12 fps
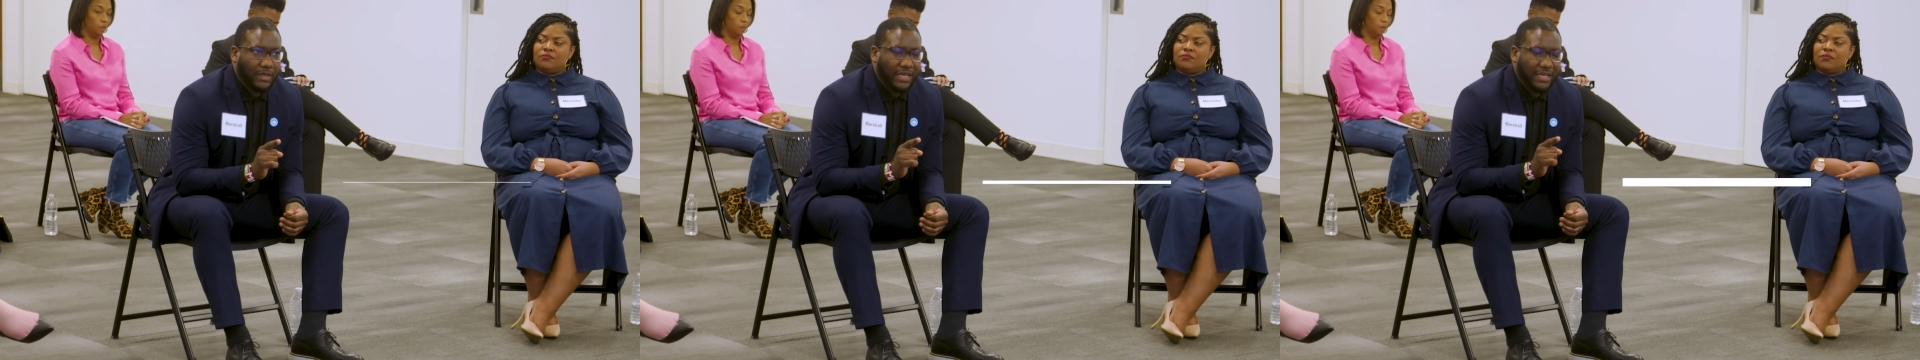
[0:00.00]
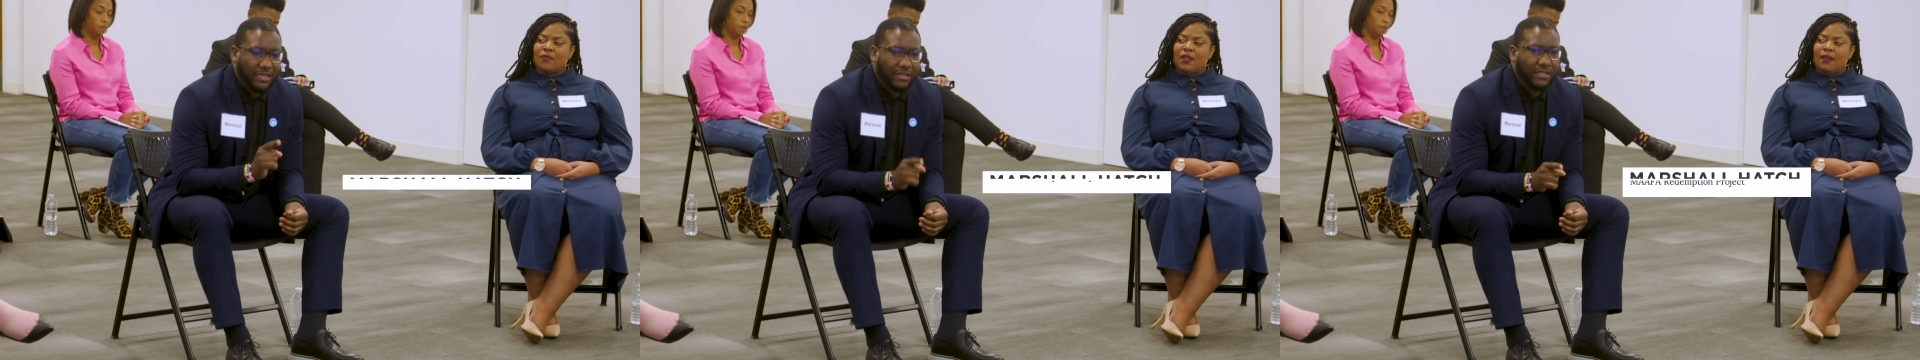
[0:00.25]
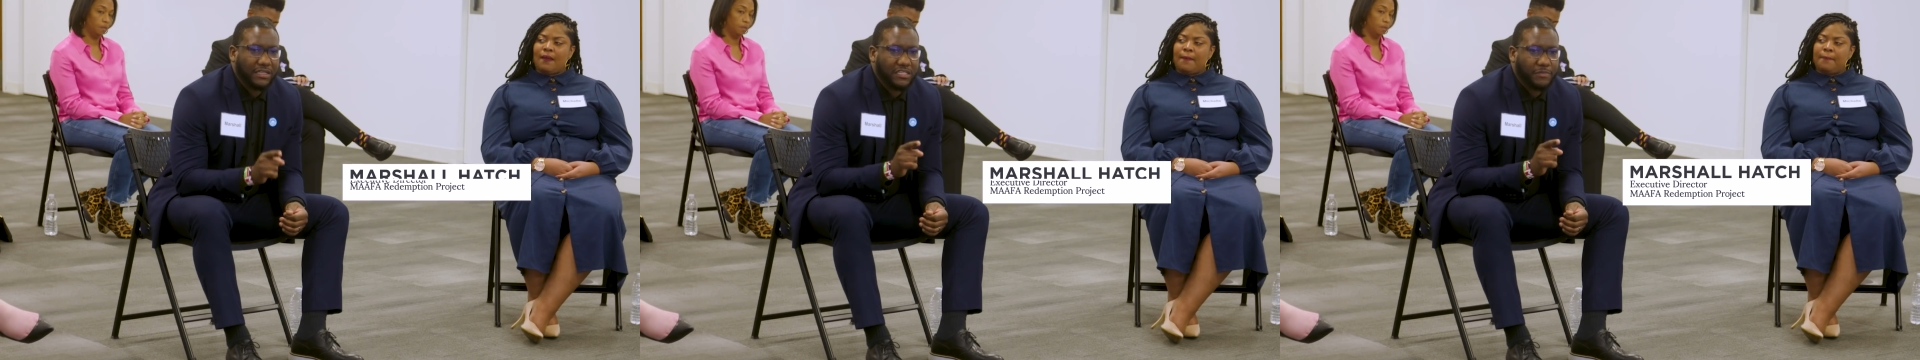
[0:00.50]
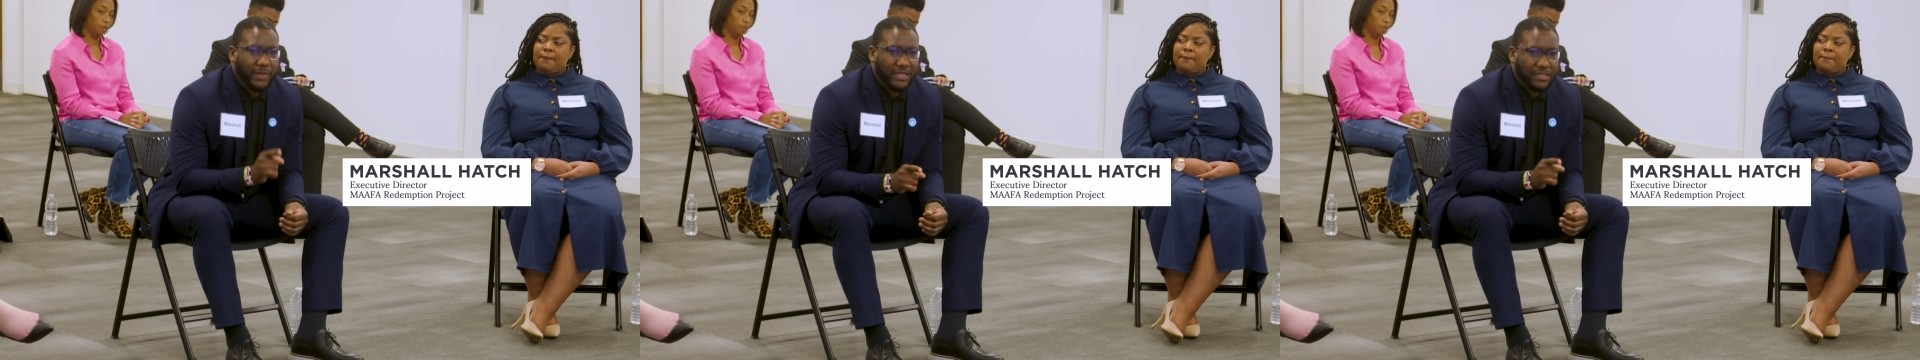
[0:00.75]
Speaker 1: healing
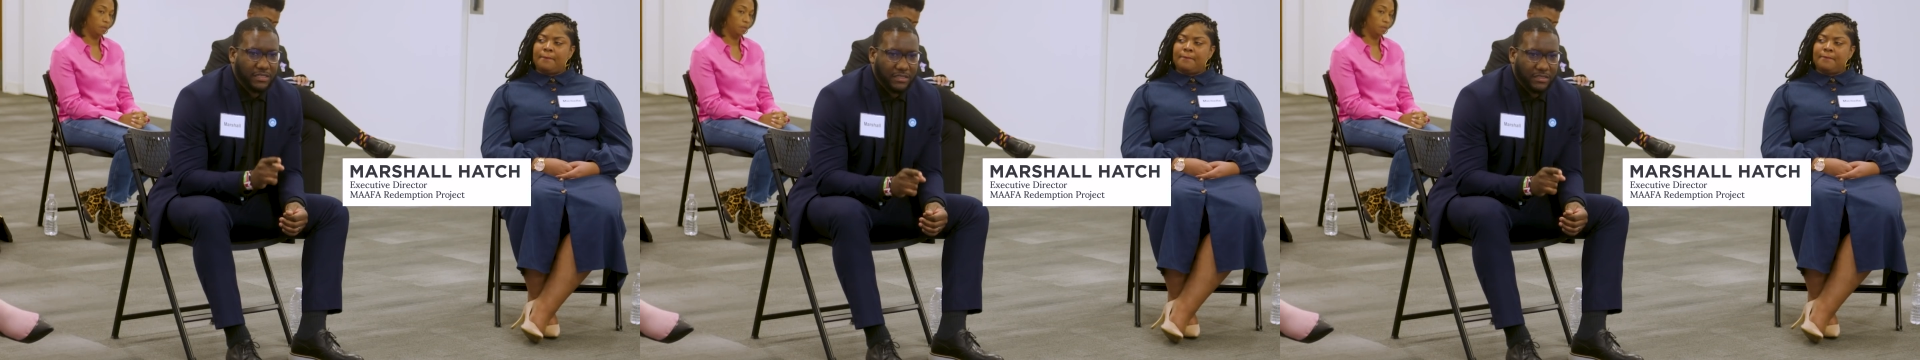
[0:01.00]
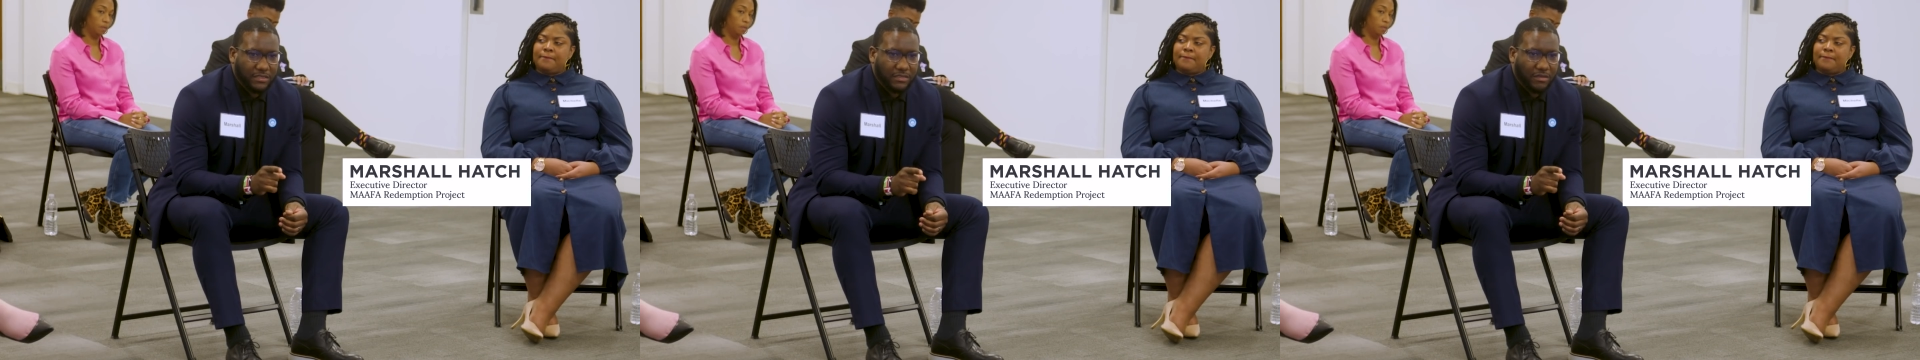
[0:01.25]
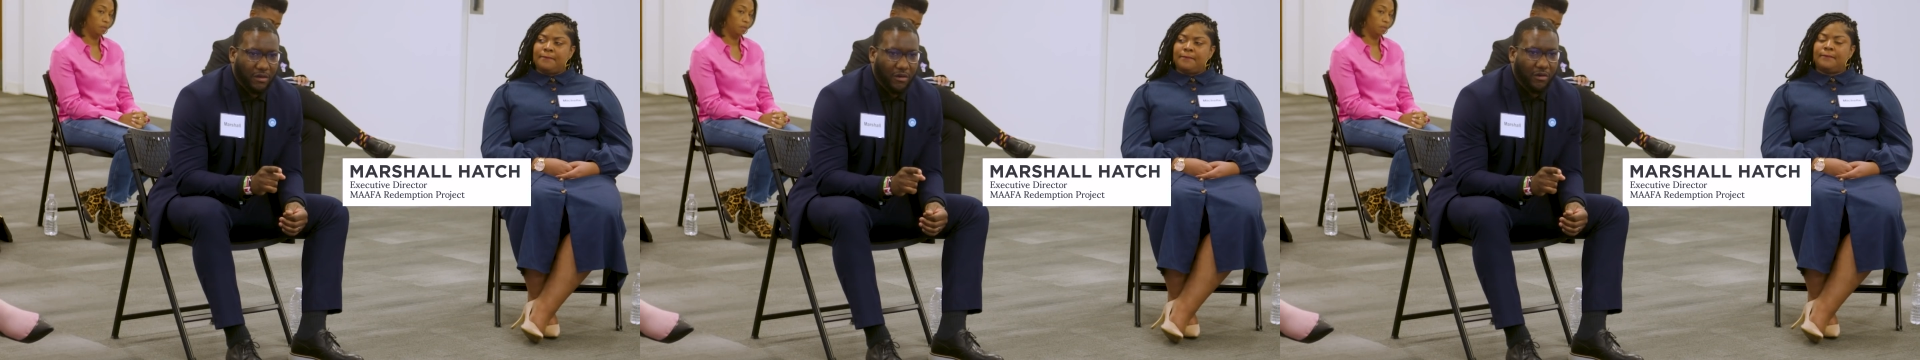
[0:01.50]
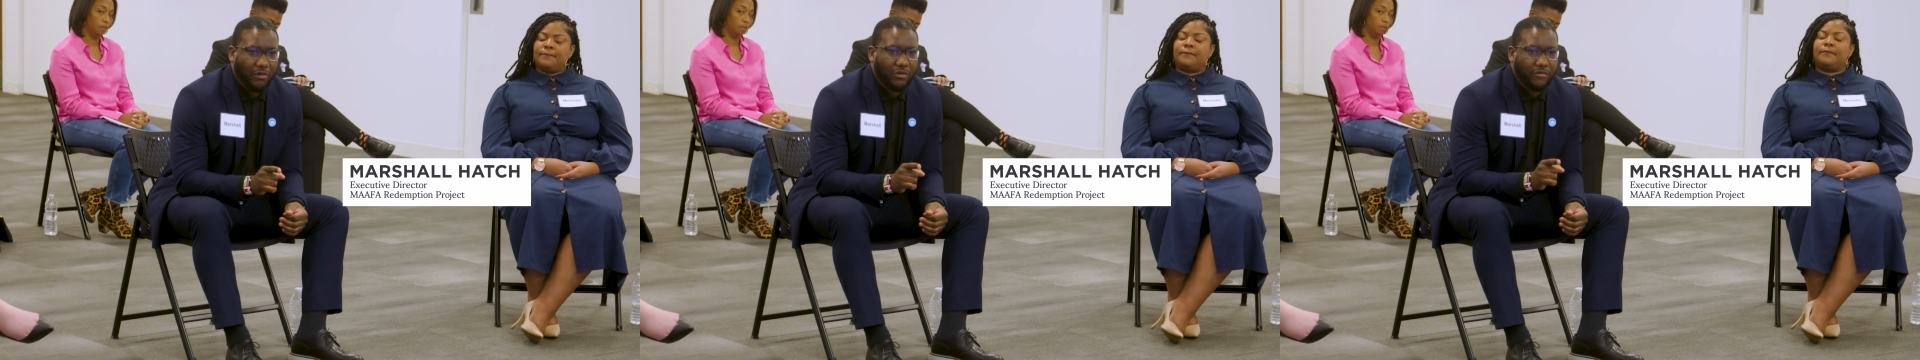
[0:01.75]
spaces
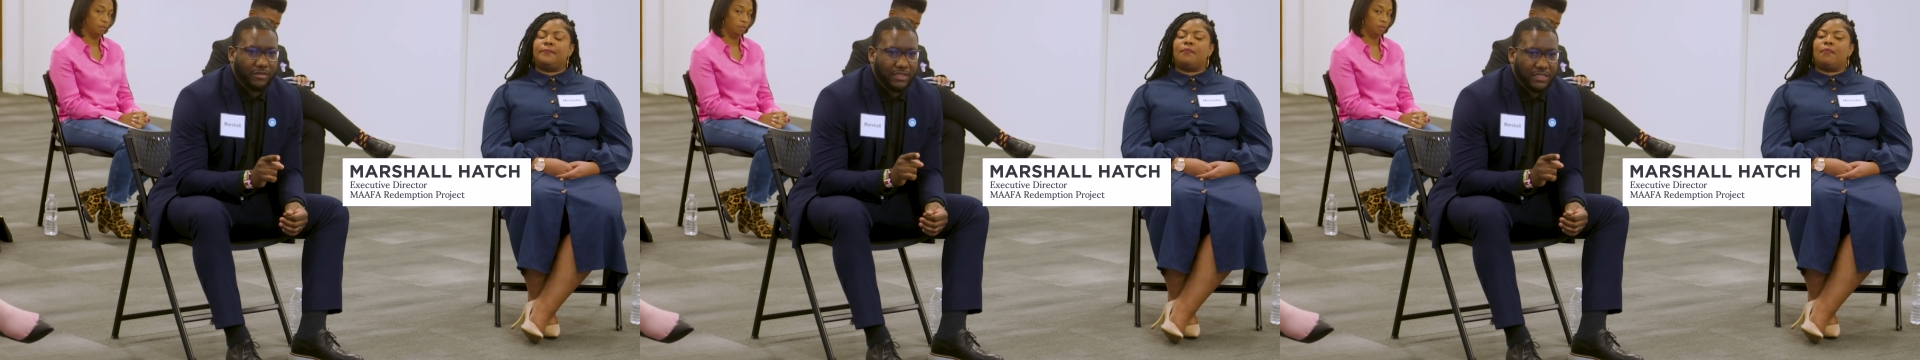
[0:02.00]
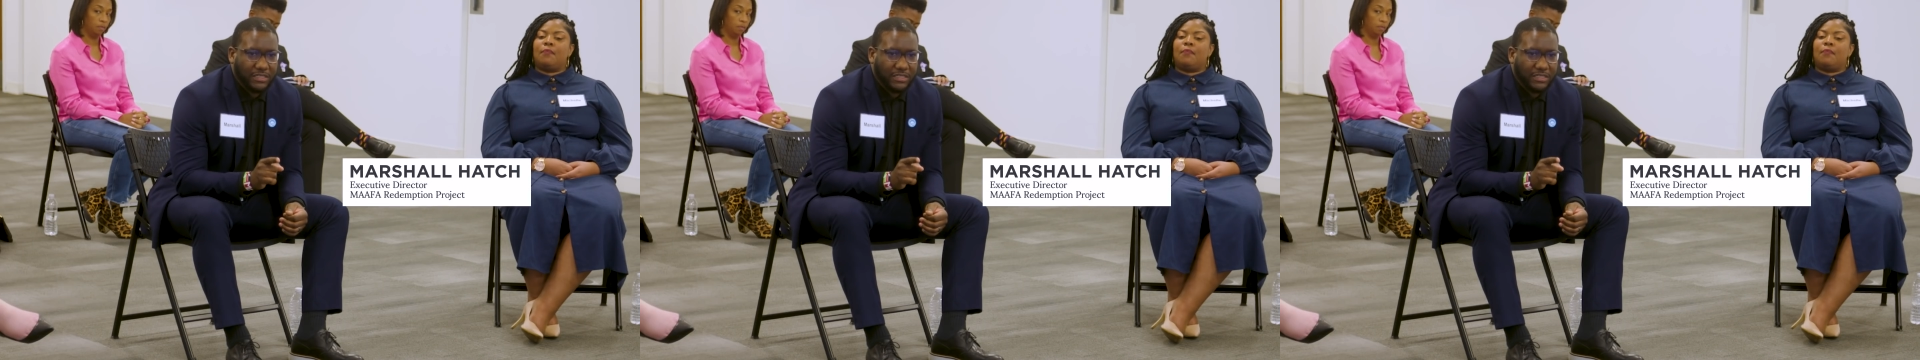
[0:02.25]
all over the